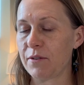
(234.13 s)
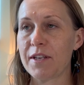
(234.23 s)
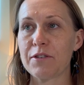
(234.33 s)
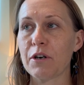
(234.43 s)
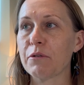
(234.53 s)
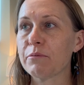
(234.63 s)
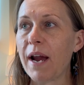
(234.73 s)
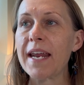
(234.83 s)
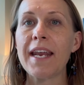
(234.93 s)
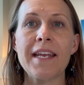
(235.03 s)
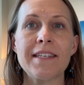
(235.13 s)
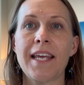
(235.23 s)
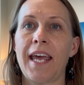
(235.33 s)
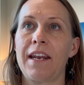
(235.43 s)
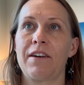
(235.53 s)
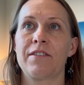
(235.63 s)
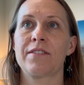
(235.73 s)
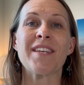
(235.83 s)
these are great indicators.